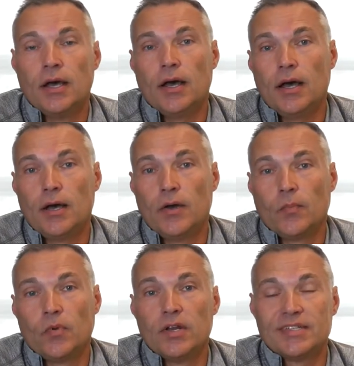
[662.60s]

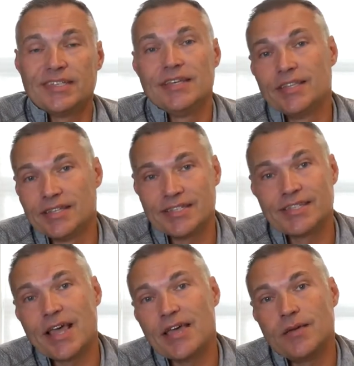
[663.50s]
going to see the
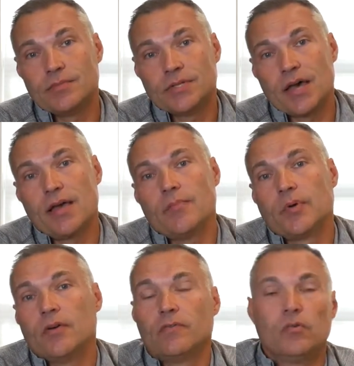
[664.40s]
same
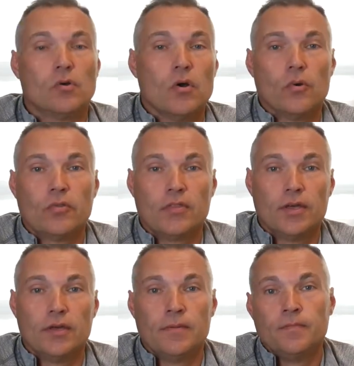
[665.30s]
type of growth
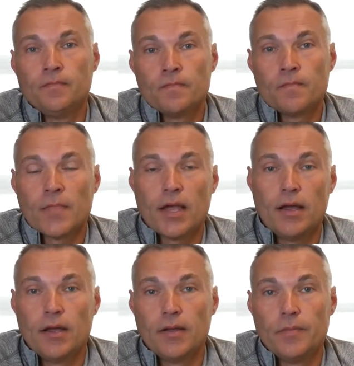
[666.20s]
that
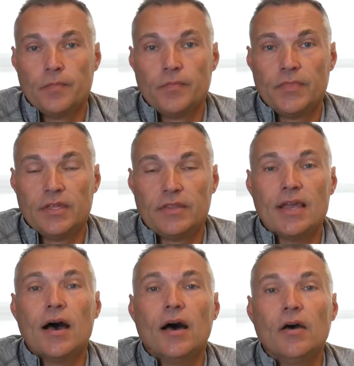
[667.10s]

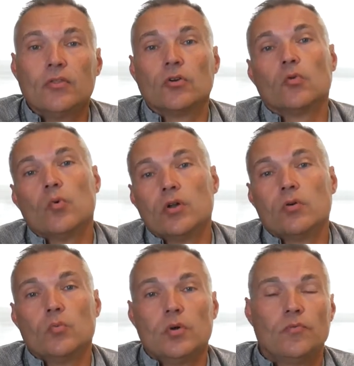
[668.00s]
the other
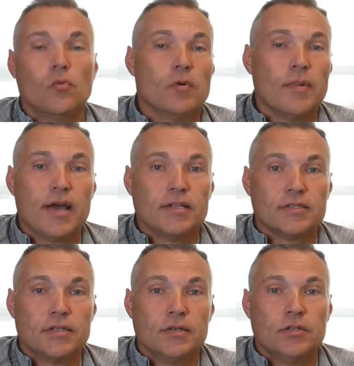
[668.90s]
one-on-one
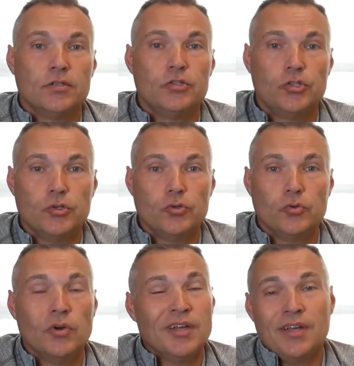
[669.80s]
formats
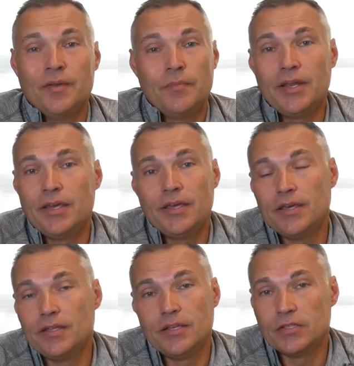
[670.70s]
do, but
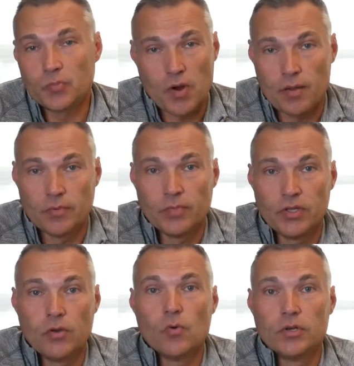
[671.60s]
it's
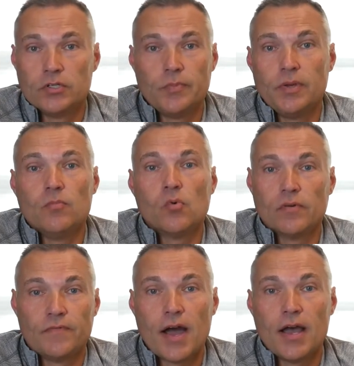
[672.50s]
probably going to be
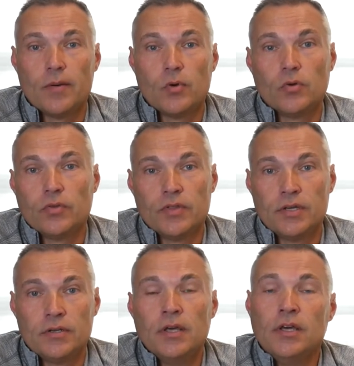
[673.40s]
more viable
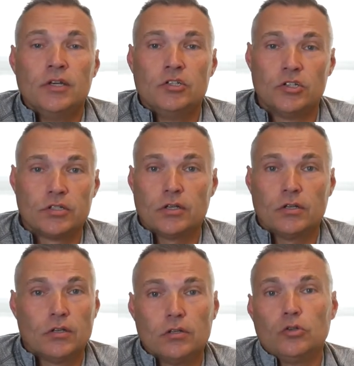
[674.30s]
than just
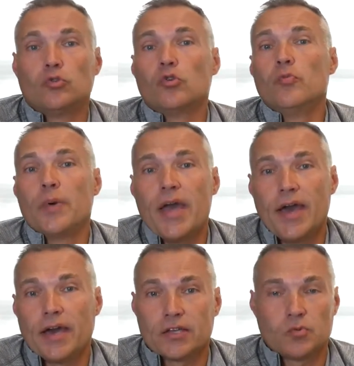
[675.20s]
Group
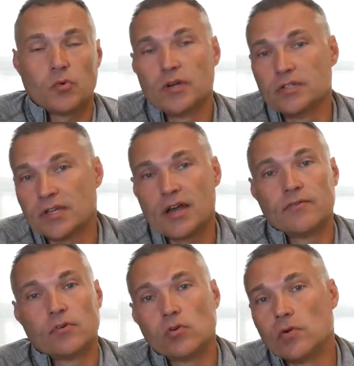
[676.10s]
X, where it's kind of
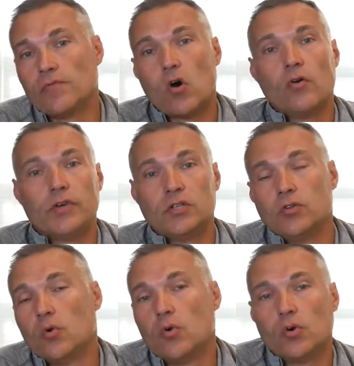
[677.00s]
a revolving
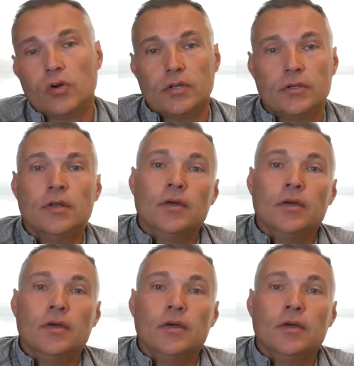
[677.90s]
door, and